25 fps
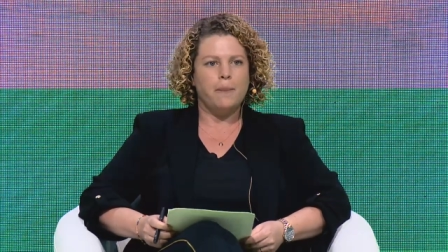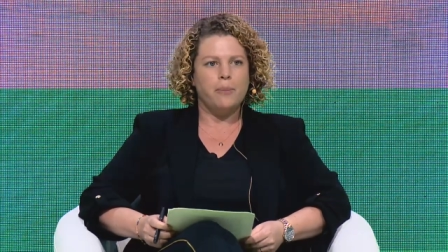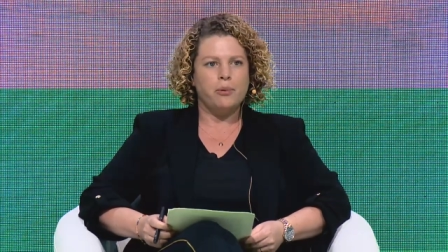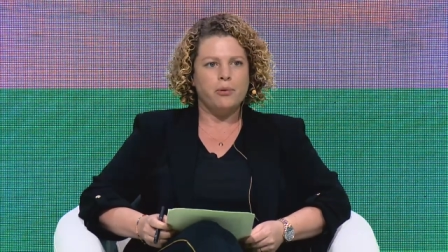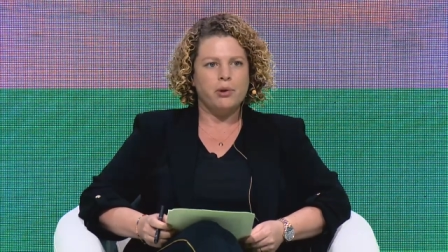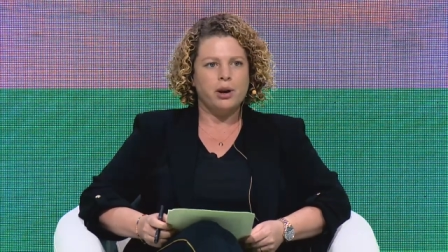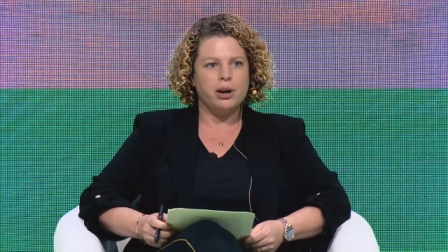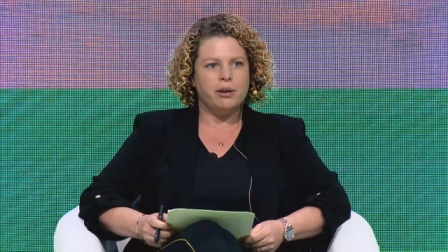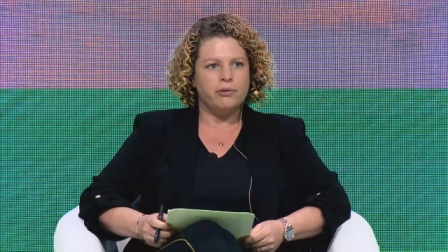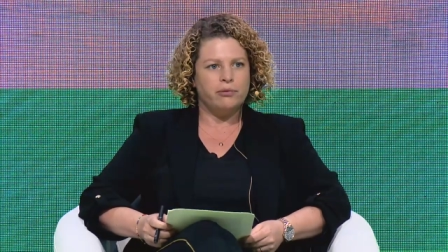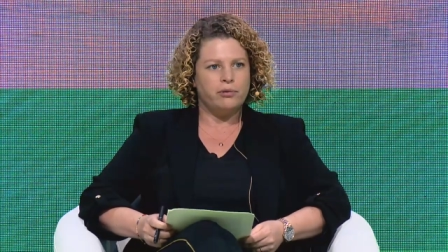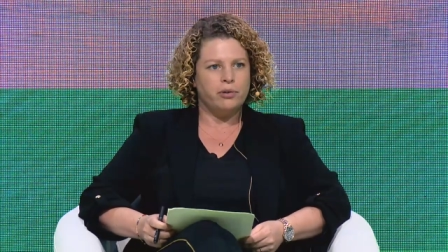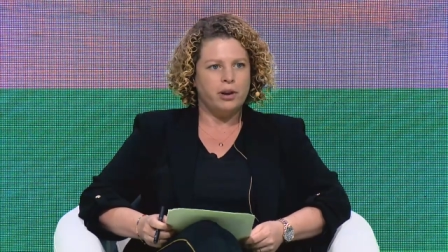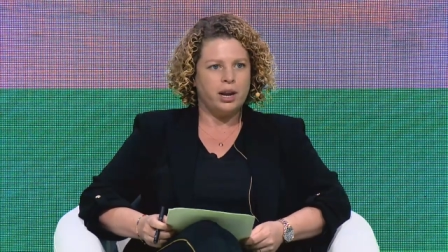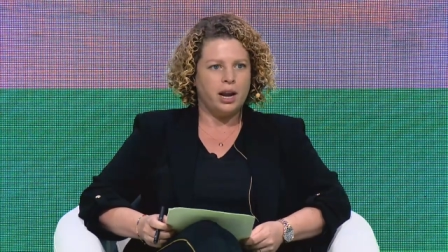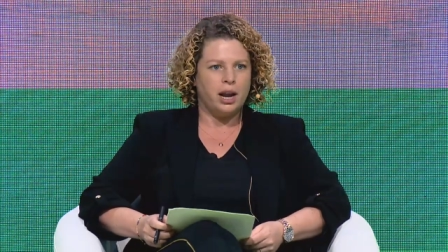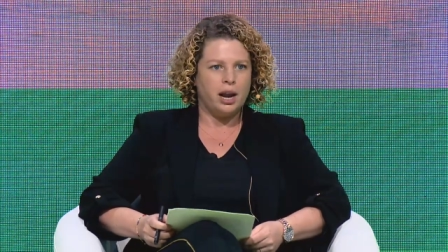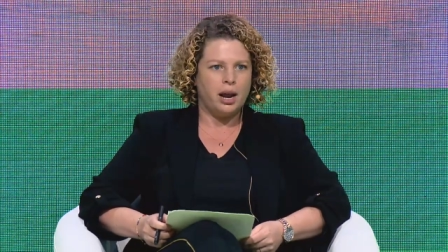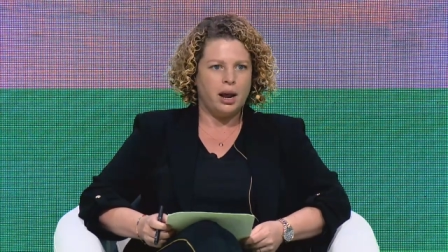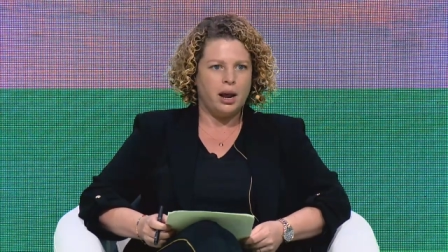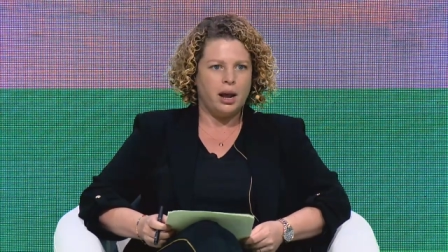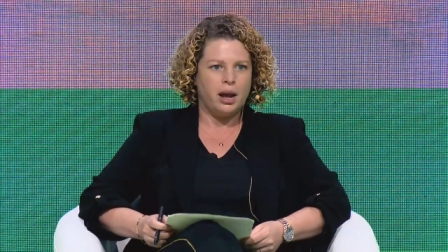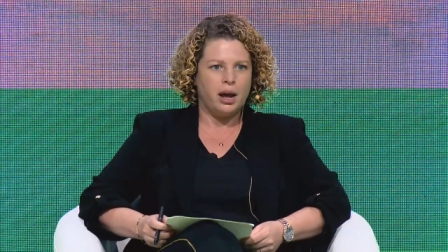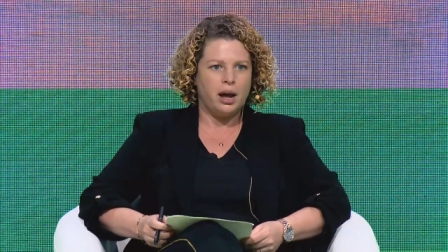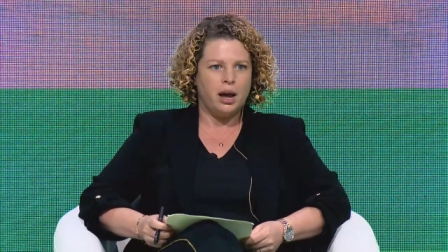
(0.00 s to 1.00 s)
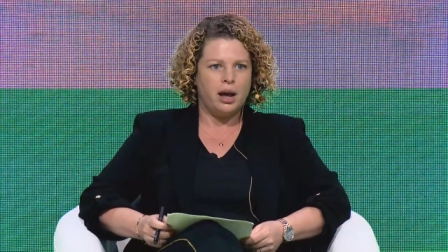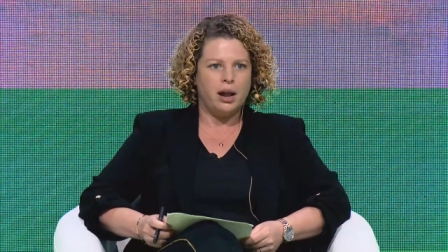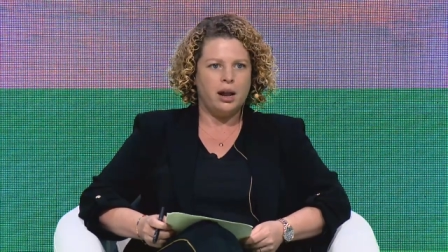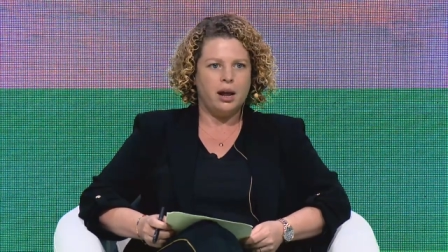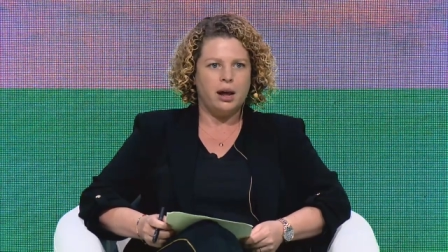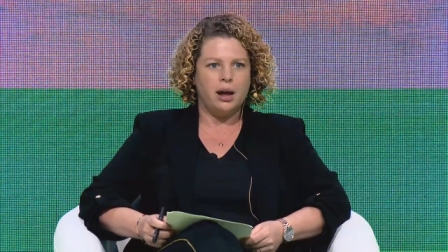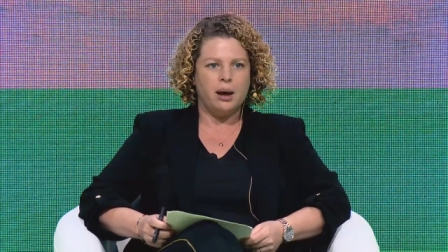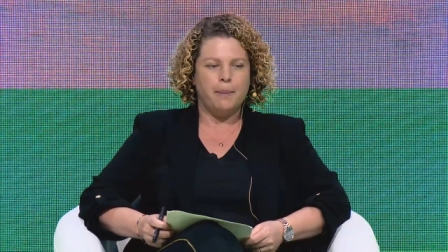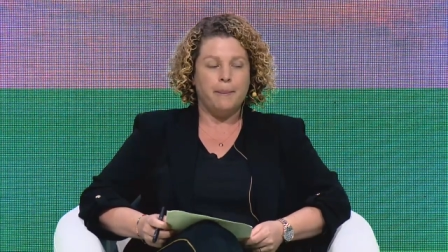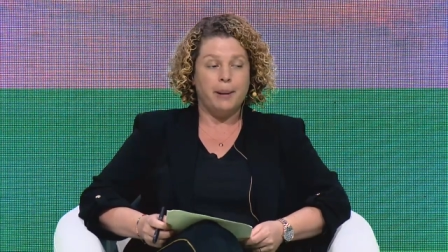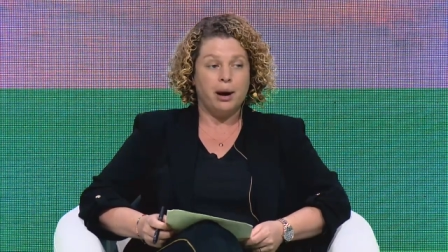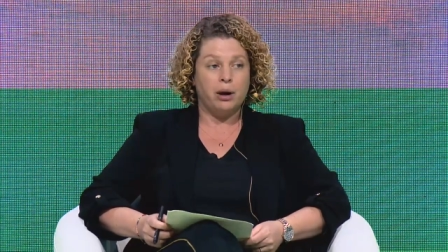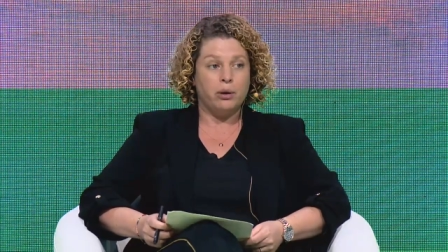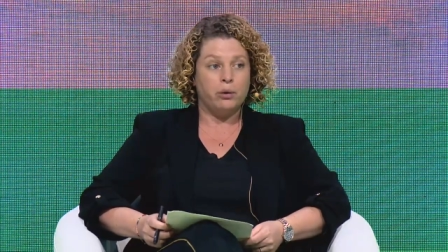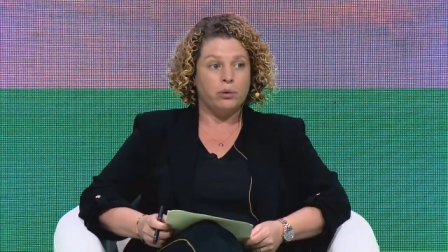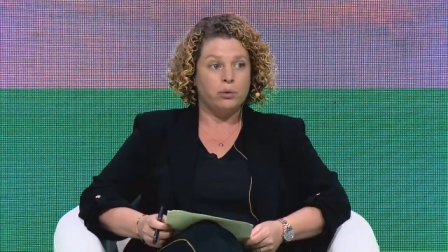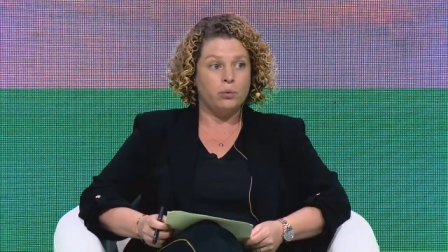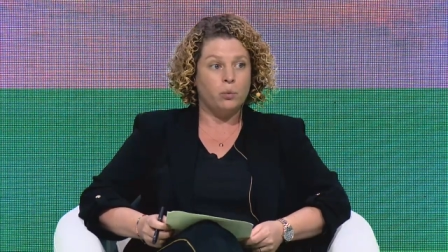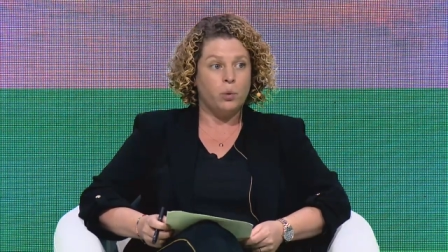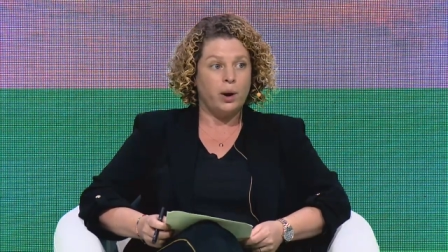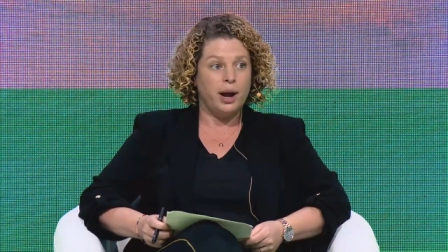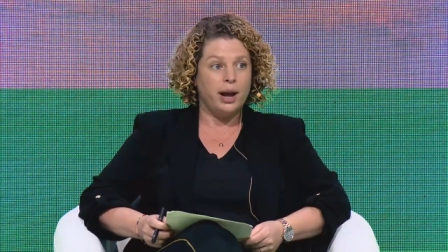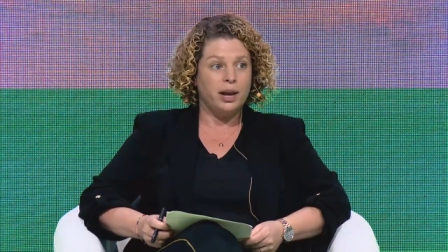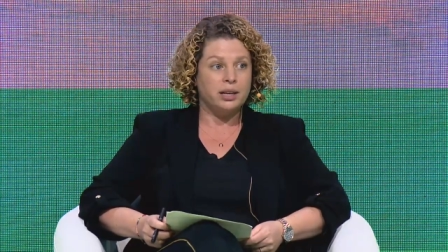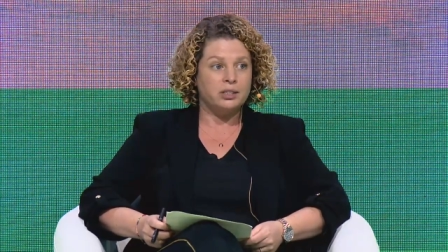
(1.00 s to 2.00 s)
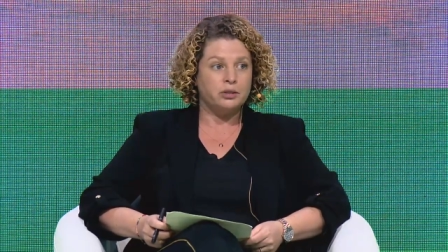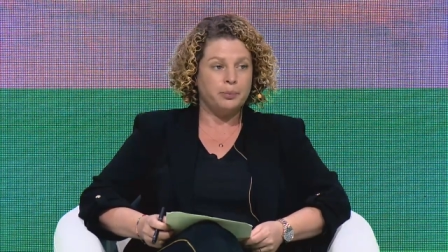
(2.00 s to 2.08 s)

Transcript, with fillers: briefly uh, about where